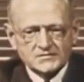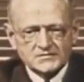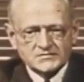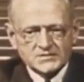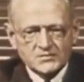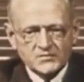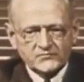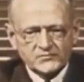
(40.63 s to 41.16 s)

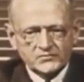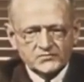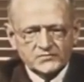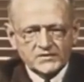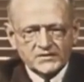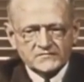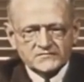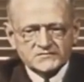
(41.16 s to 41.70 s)
Some of you
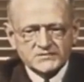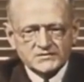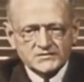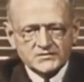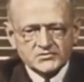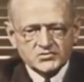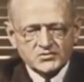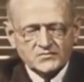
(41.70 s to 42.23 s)
may have seen
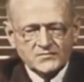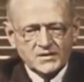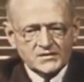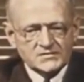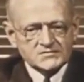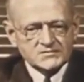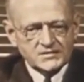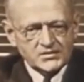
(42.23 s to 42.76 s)
our show
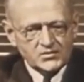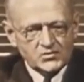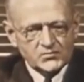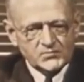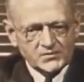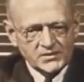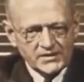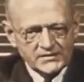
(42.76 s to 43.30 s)
models, and I
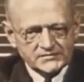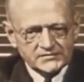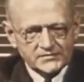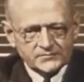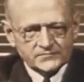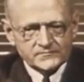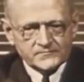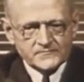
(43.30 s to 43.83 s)
hope you like
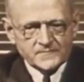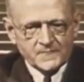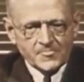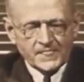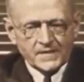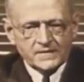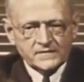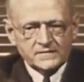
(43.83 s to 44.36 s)
them.
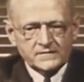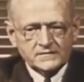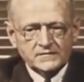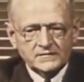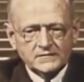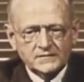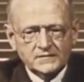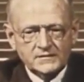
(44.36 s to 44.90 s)

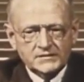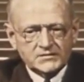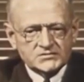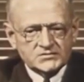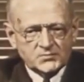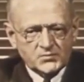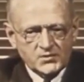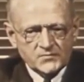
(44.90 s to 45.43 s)
It
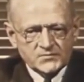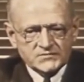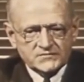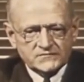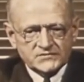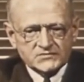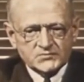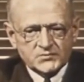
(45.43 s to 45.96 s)
is the purpose
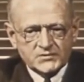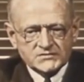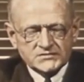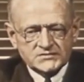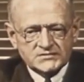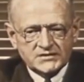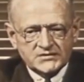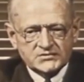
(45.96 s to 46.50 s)
of this
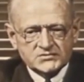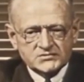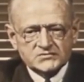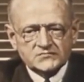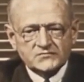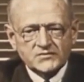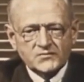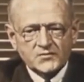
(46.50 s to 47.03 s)
presentation
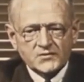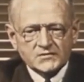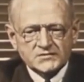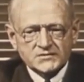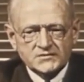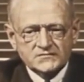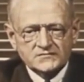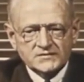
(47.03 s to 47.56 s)
to report
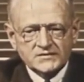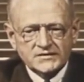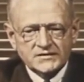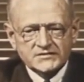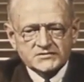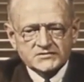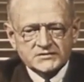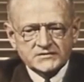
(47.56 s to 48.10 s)
to you on the
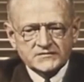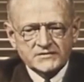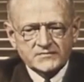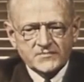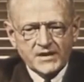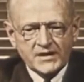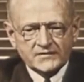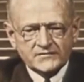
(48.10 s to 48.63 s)

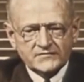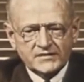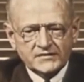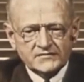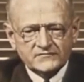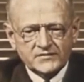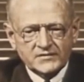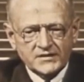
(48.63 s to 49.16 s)
engineering
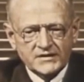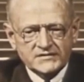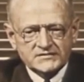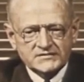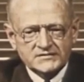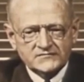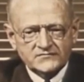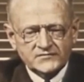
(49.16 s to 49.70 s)
background of our
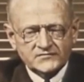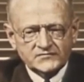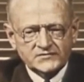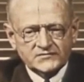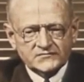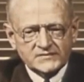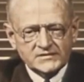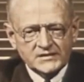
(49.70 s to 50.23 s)

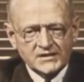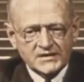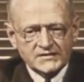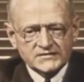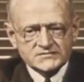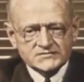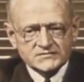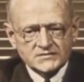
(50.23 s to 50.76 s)
1953
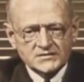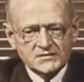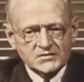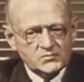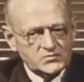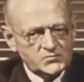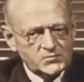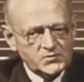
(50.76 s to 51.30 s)
lines,
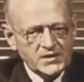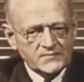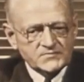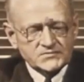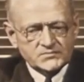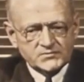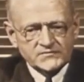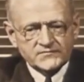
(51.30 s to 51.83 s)
with
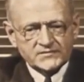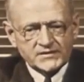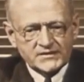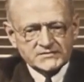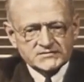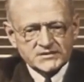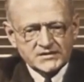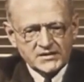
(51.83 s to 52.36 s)
perhaps a brief
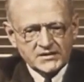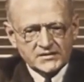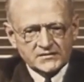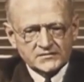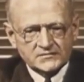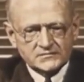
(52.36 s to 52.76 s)
glance ahead.